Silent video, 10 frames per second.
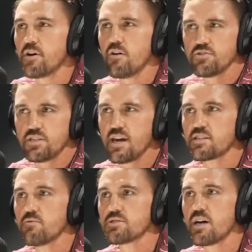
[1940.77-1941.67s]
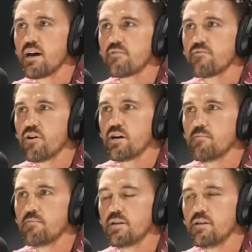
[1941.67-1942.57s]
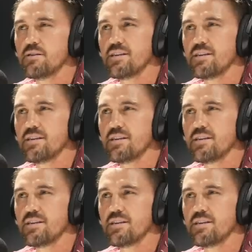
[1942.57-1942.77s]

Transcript: obviously Hector was a hard fight, but